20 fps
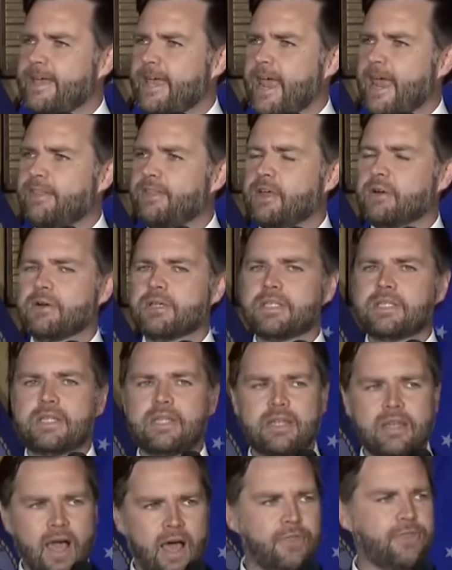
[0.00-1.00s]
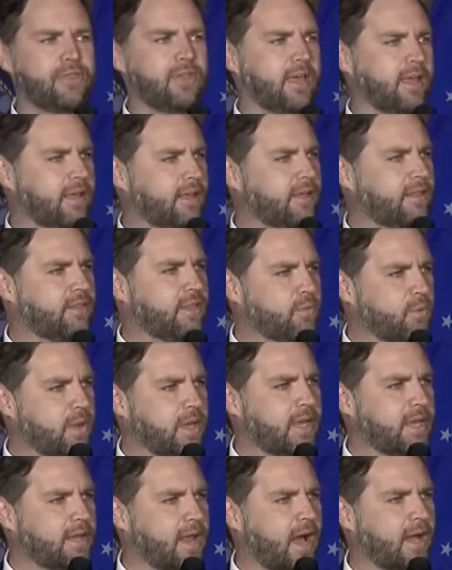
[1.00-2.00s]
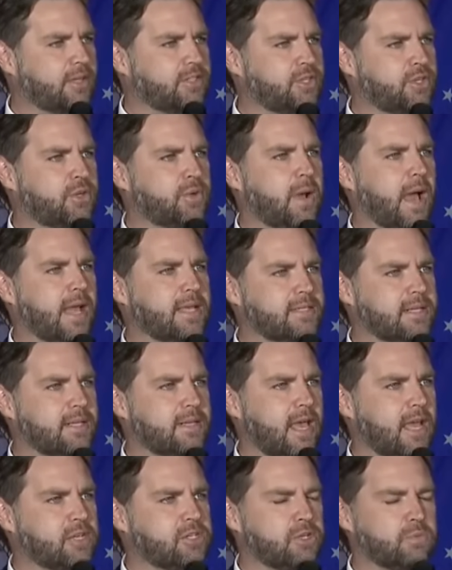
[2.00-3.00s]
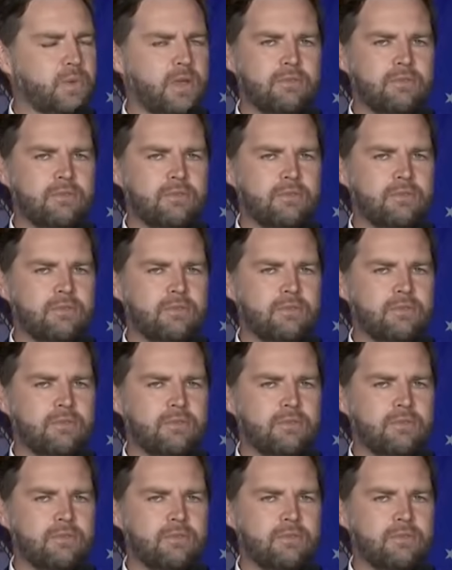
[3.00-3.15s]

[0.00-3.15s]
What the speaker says: And there is nothing that we cannot do as a nation.